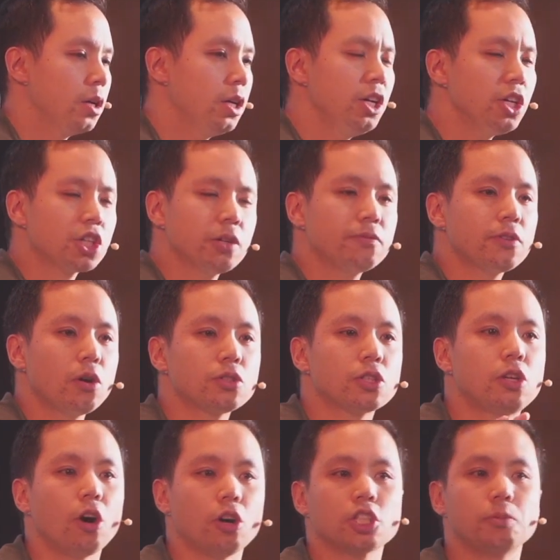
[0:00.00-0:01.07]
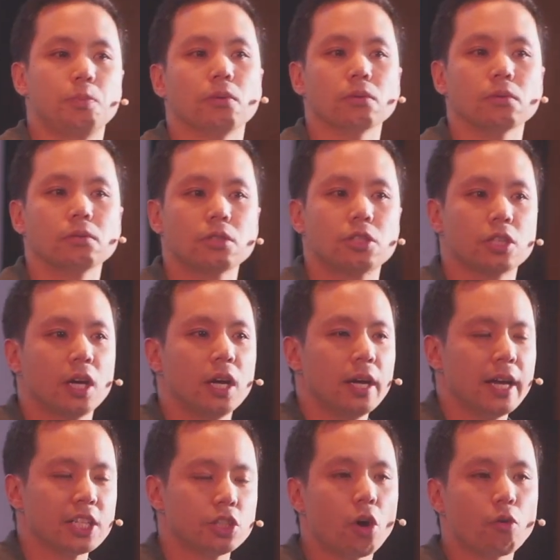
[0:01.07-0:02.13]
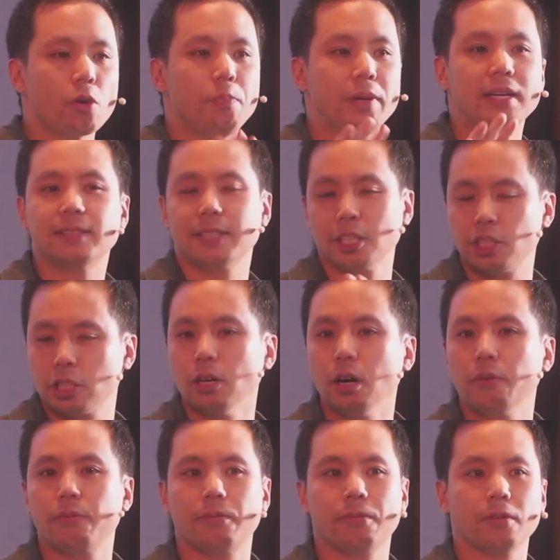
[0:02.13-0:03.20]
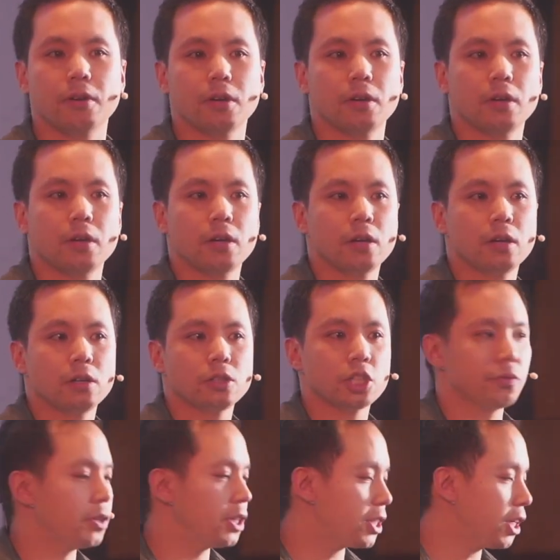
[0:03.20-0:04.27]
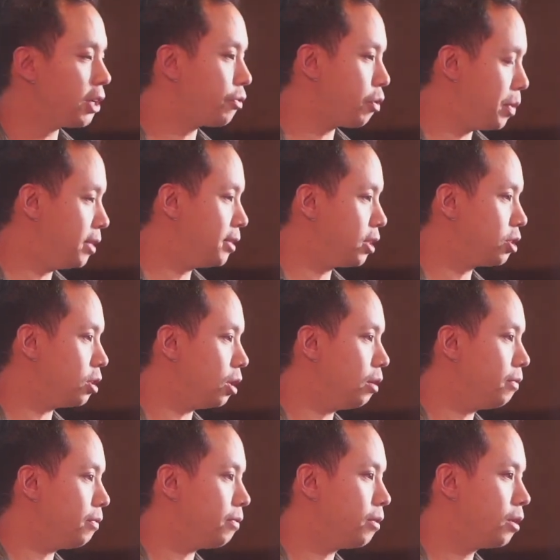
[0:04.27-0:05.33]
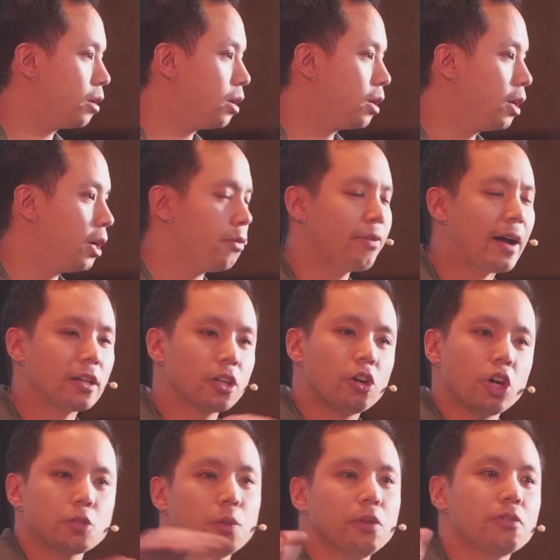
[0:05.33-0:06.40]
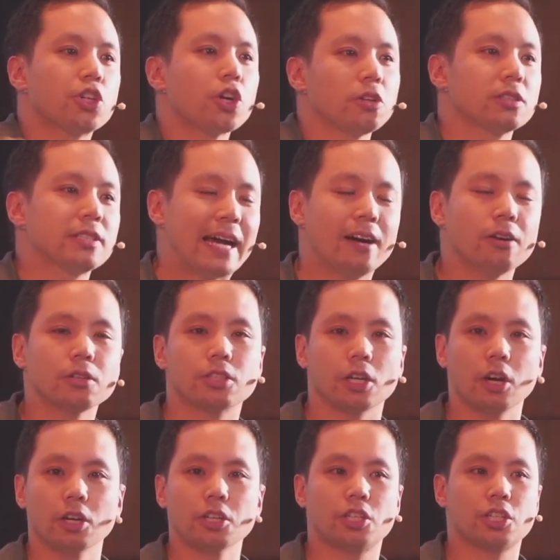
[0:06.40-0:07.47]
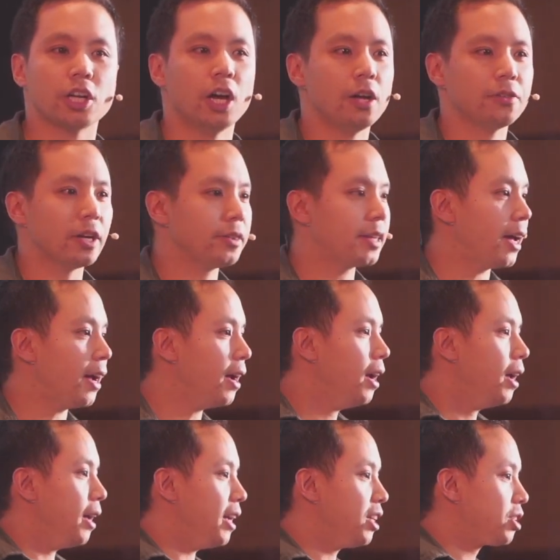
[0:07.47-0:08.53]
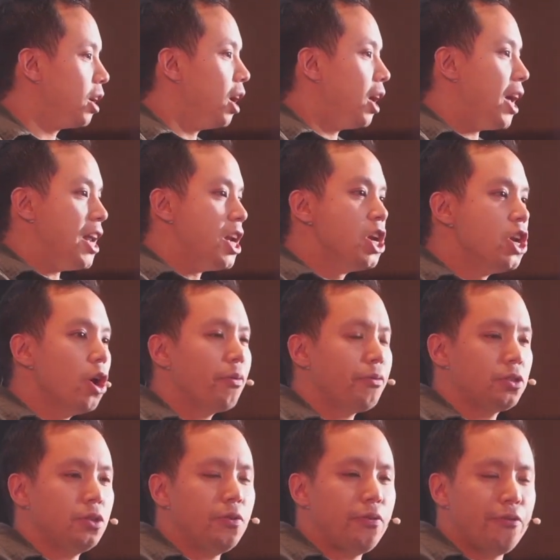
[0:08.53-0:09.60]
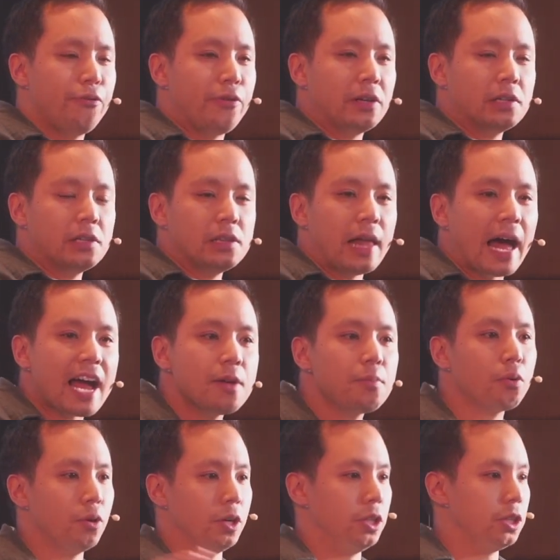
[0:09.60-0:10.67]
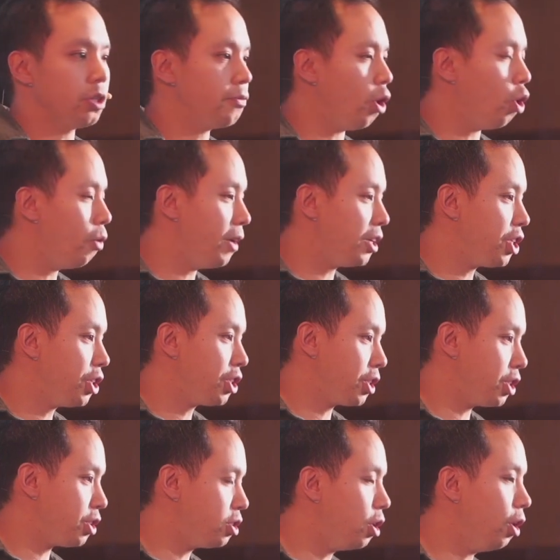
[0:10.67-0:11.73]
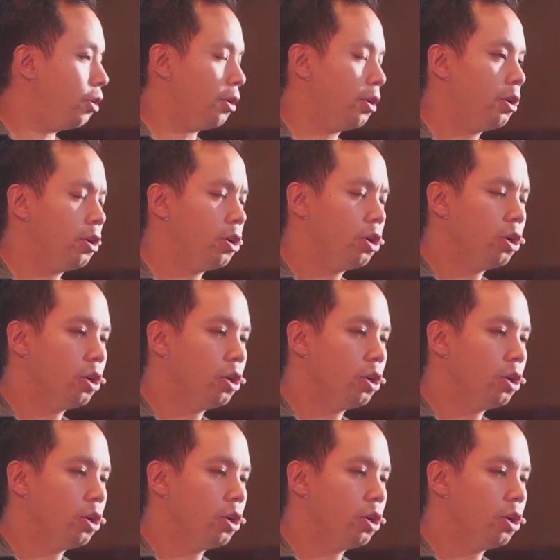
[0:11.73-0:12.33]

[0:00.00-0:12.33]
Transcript: Each of those Gospels is not repeating stuff just for the sake of repeating stuff. In fact, the Gospel of John tells us that there is enough to fill libraries of all that Jesus has done,